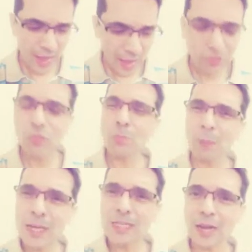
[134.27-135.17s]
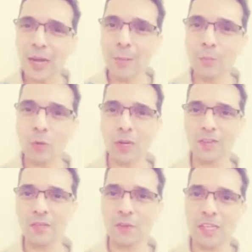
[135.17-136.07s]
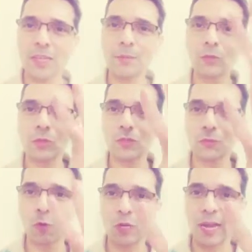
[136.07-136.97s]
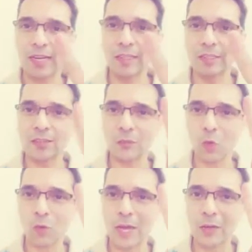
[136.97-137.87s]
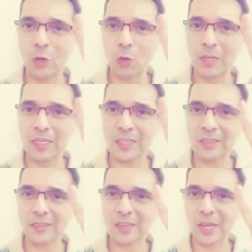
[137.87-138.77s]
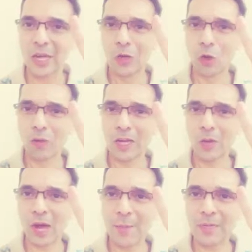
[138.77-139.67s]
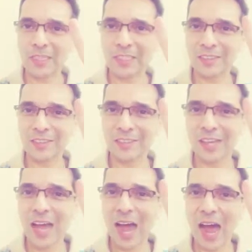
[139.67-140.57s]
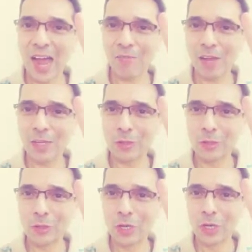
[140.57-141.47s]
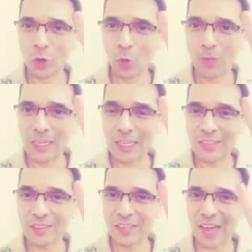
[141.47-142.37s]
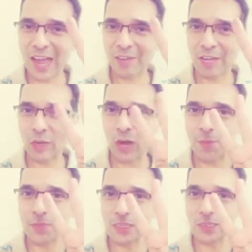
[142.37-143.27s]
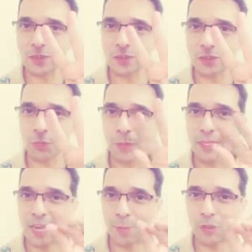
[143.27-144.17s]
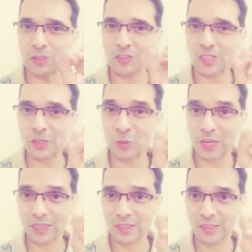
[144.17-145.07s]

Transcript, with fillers: and spend time to classify them into these four categories: low value, low maintenance, low value, high maintenance, high value, low maintenance, and high value, high maintenance. And spend time on this third one.